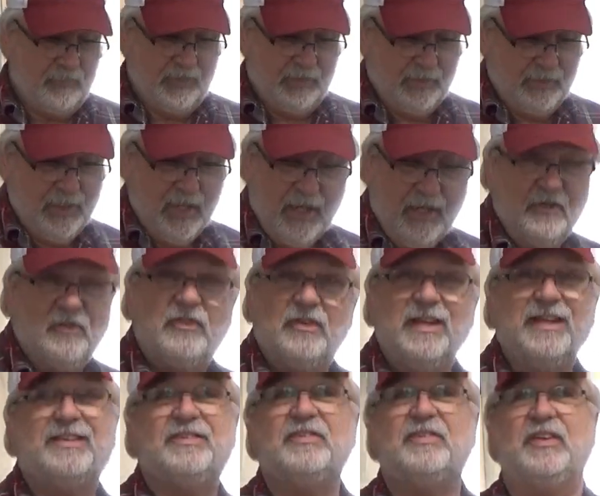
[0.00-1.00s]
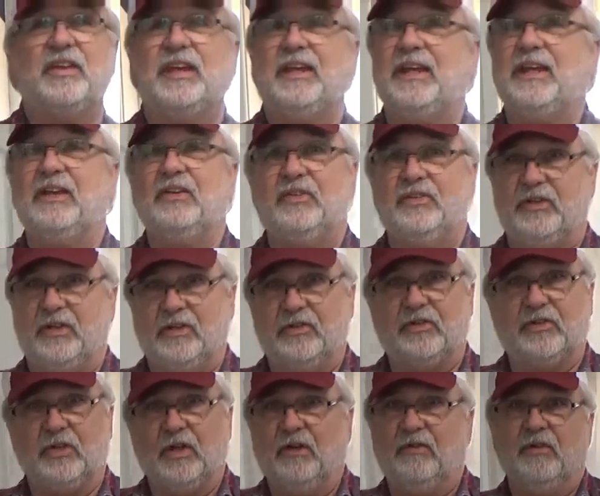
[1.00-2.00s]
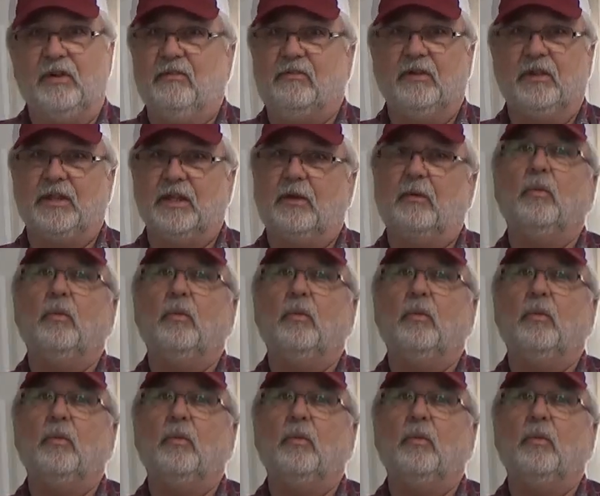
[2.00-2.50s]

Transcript: Guys, this is the easiest of everything.